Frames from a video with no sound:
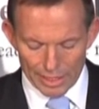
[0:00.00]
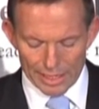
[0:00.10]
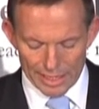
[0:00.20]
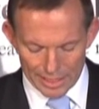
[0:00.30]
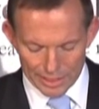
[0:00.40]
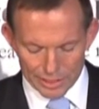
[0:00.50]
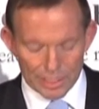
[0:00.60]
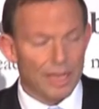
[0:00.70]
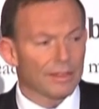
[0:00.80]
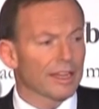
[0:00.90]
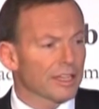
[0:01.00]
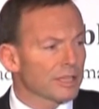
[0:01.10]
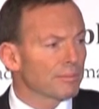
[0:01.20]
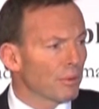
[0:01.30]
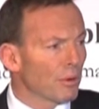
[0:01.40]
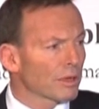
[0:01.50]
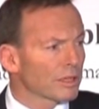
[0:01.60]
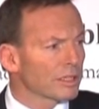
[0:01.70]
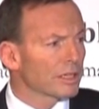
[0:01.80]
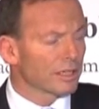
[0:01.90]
it is that is important